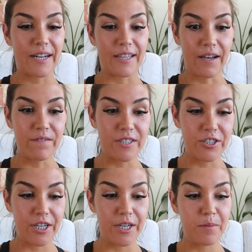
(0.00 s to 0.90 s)
then I left the
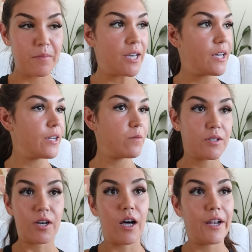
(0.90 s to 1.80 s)
gym and it
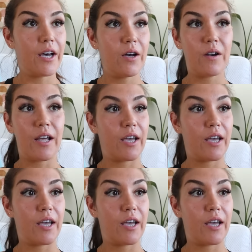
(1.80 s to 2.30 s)
was hot out,